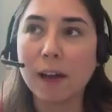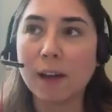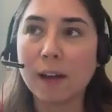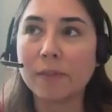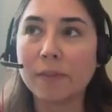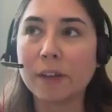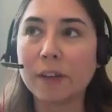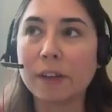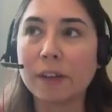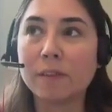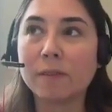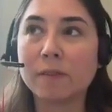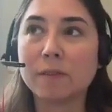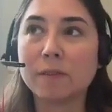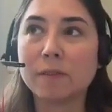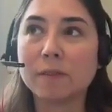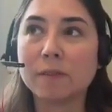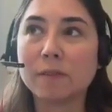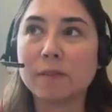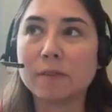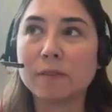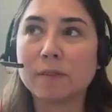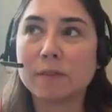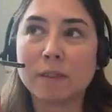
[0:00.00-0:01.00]
And
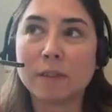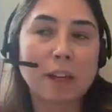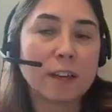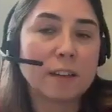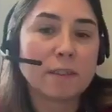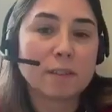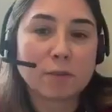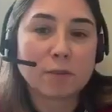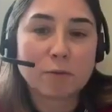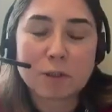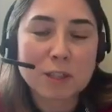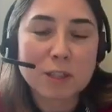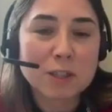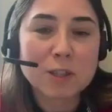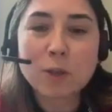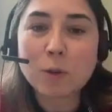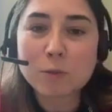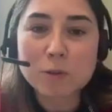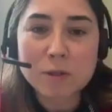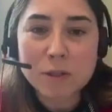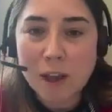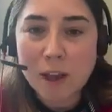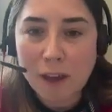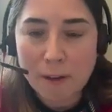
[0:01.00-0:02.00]
yeah, there is
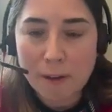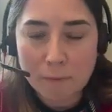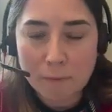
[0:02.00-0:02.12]
no